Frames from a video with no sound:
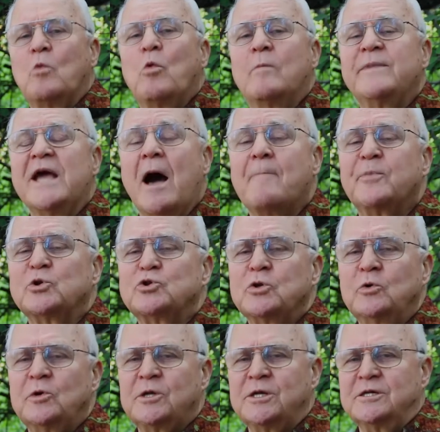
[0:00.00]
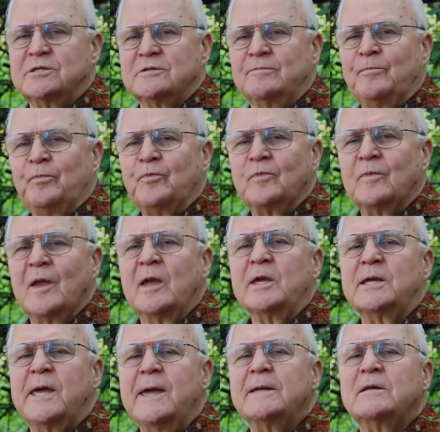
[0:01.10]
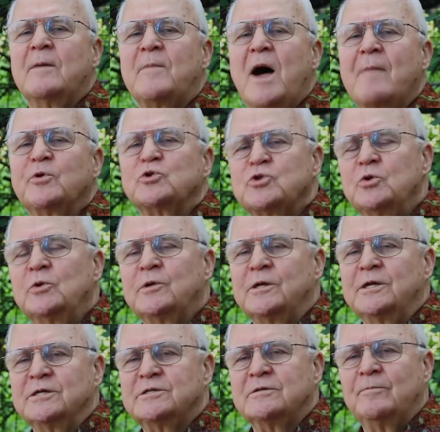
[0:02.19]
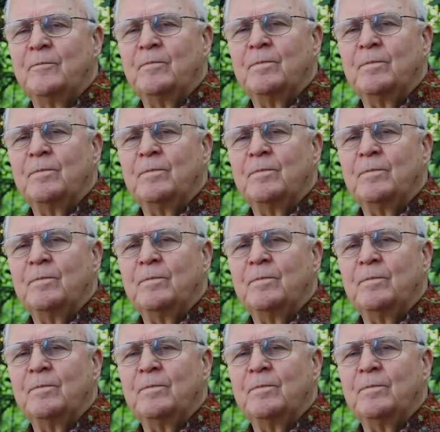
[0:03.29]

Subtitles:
will be opportunities, kingdom opportunities,